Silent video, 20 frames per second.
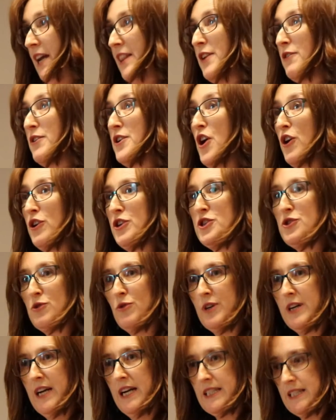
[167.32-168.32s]
There are no
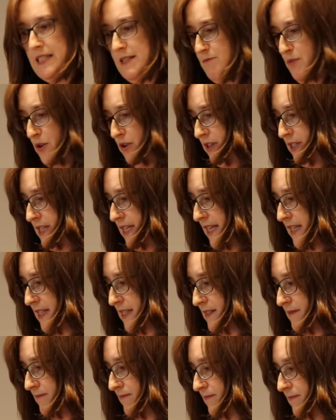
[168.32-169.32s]
shortcuts in
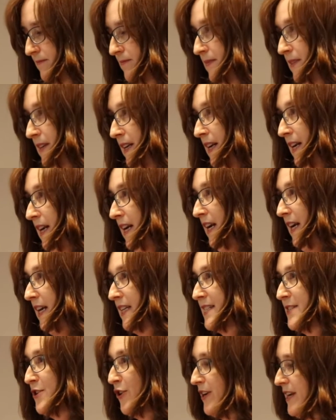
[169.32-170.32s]
politics.
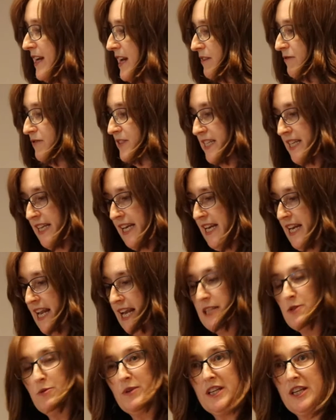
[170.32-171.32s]
It's not enough to
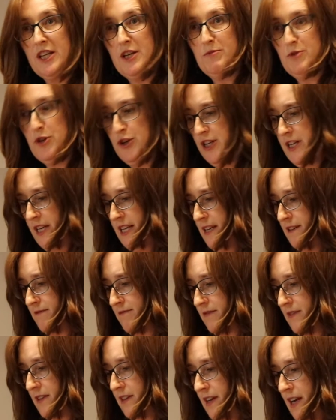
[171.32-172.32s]
connect with a community
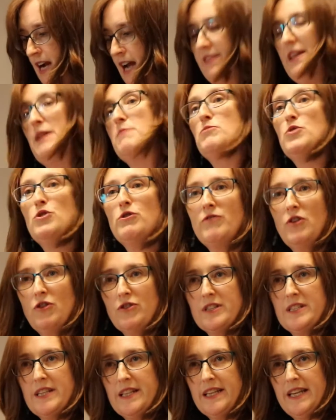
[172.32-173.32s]
and then move
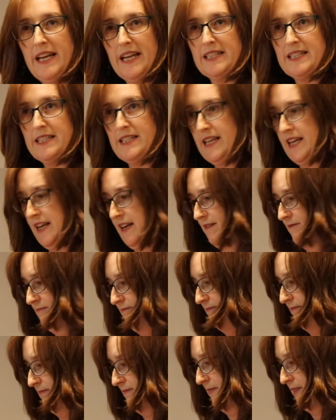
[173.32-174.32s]
on to the next thing.
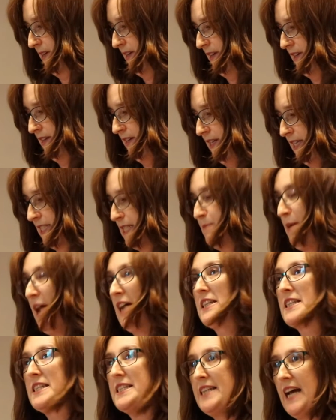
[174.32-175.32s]
It's
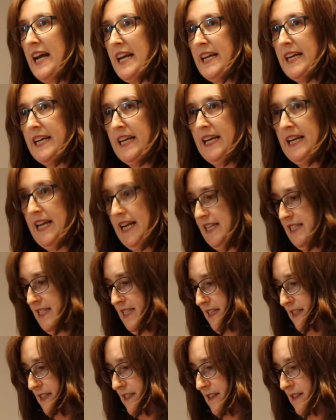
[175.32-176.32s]
about staying
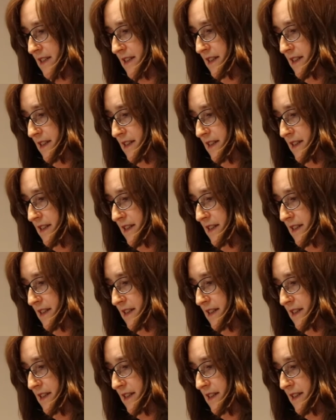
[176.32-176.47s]
connected